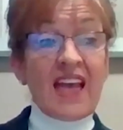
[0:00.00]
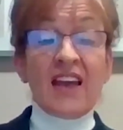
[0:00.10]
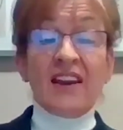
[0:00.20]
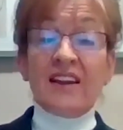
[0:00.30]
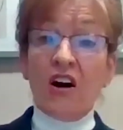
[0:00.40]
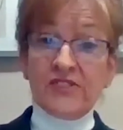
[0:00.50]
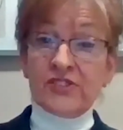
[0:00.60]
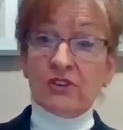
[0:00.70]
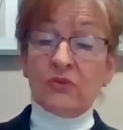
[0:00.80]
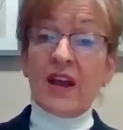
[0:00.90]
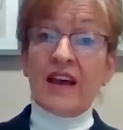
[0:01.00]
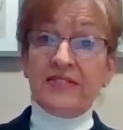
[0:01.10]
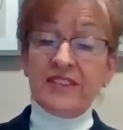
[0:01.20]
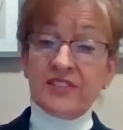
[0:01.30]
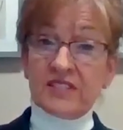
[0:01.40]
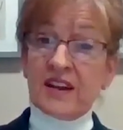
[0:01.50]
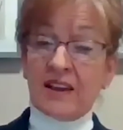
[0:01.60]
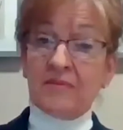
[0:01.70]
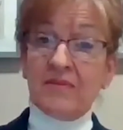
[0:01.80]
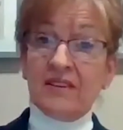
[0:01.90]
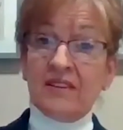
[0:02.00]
And also at this time,